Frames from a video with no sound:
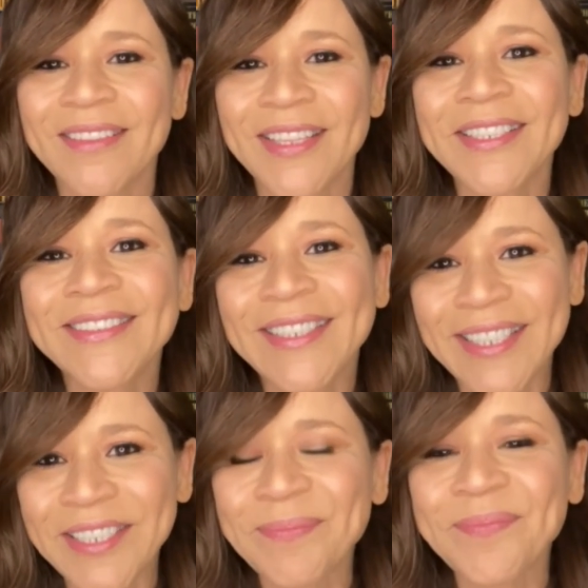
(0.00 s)
Thanks
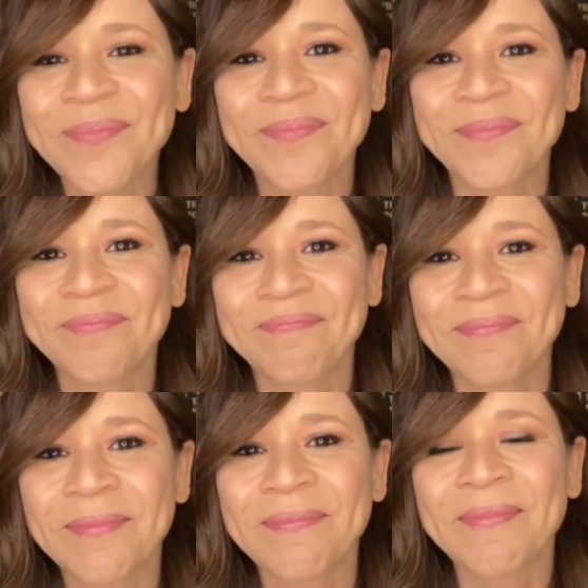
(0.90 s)
again.
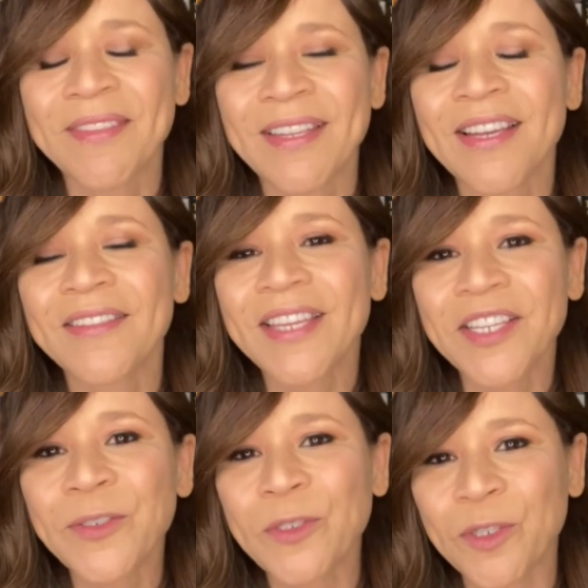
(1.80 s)
And
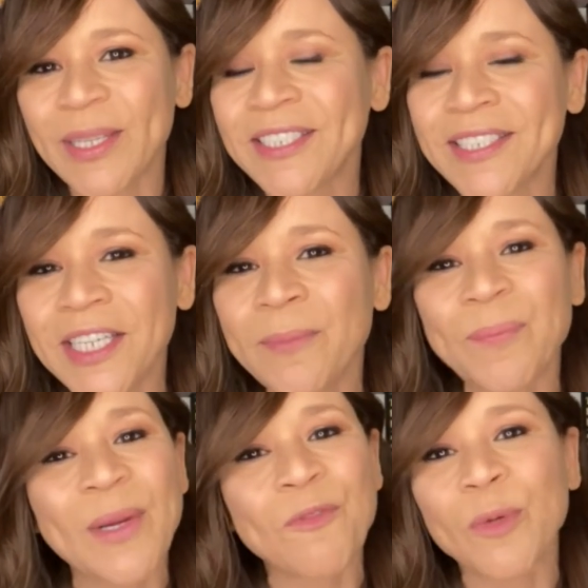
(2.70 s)
thank you to my team
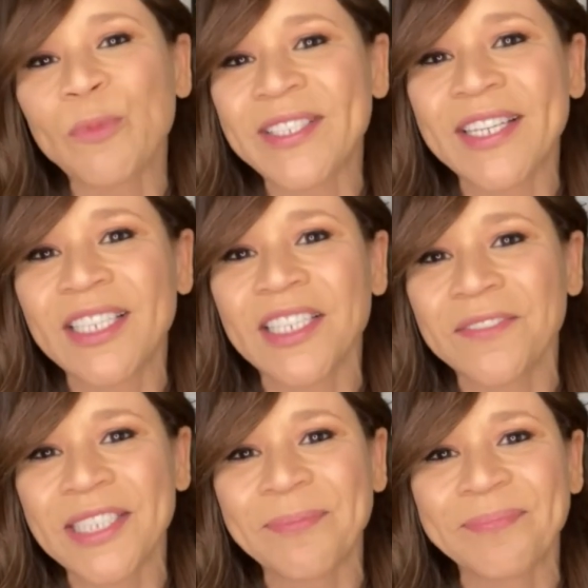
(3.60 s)
and my
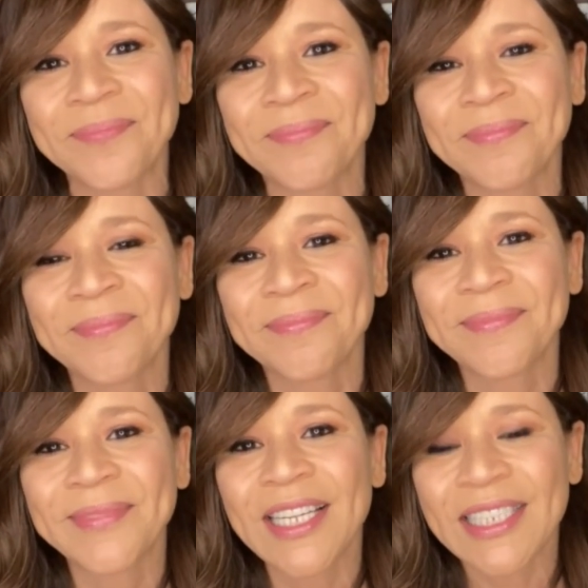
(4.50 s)
representatives
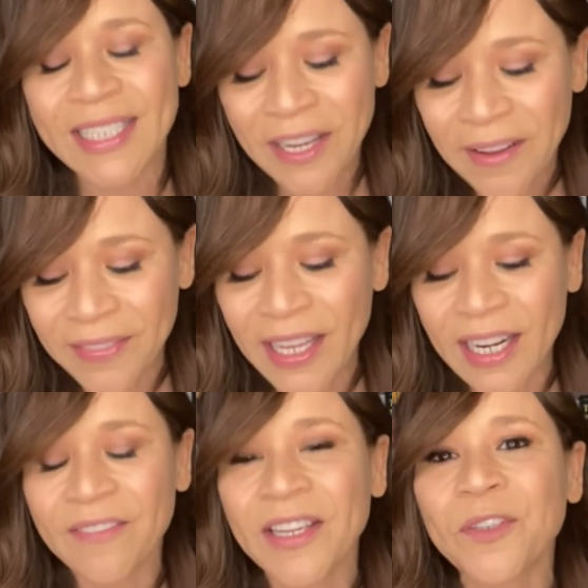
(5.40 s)
that
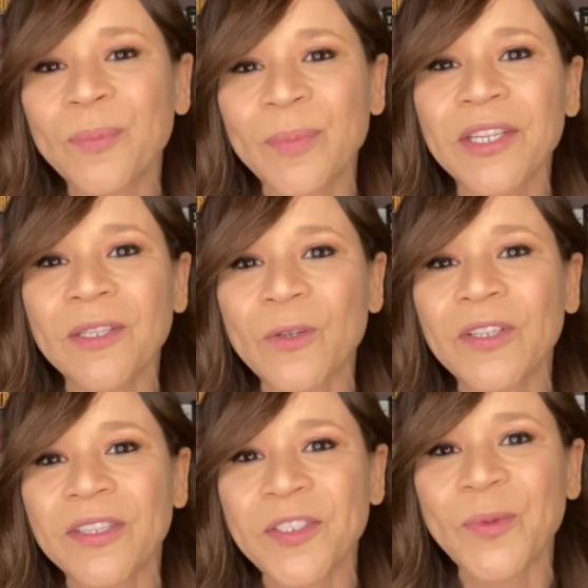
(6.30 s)
have helped me
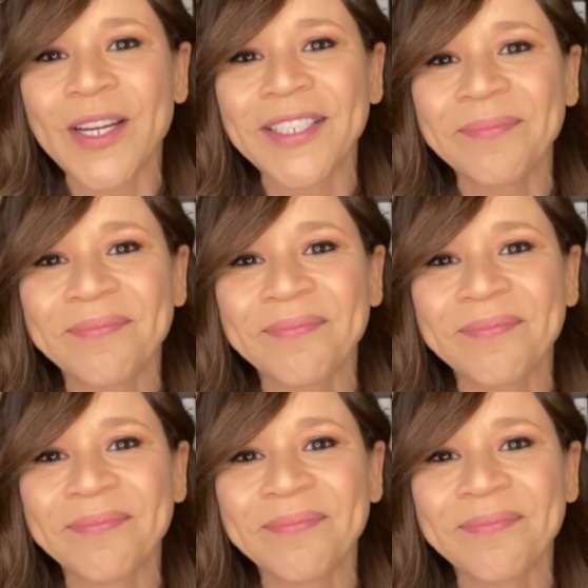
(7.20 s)
along this way.